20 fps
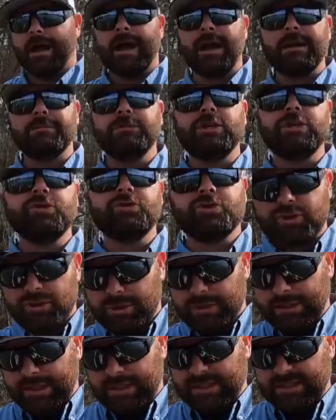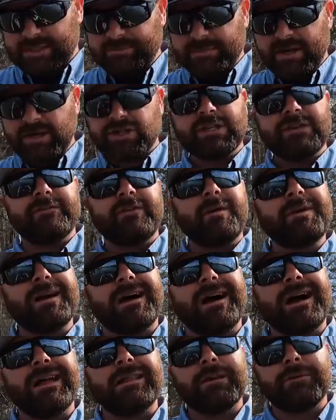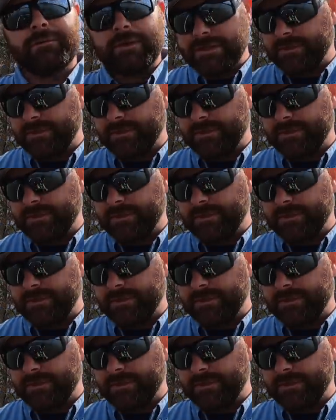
I'm usually, especially if I'm in a highland